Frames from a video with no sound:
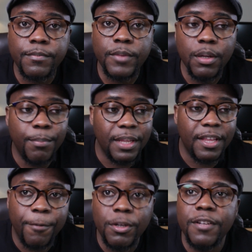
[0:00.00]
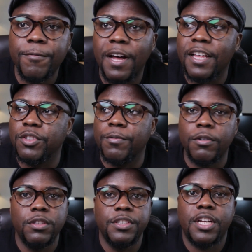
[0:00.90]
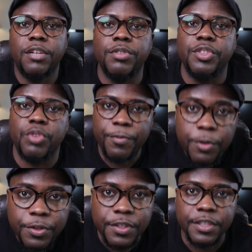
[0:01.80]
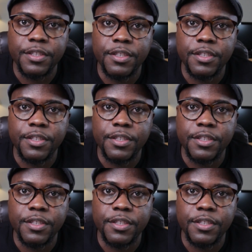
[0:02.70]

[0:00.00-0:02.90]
But the founding fathers of all these countries refused it.